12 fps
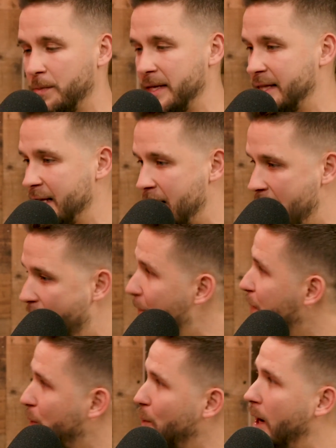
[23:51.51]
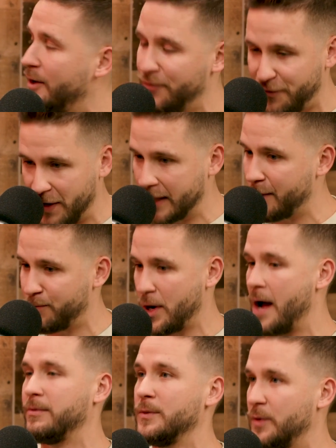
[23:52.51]
will be the number one fucking
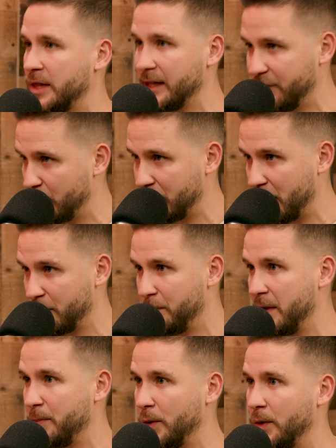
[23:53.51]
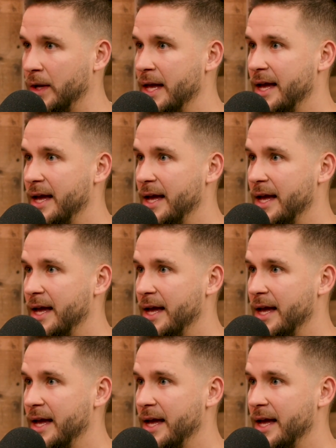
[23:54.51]
problem with living with other people.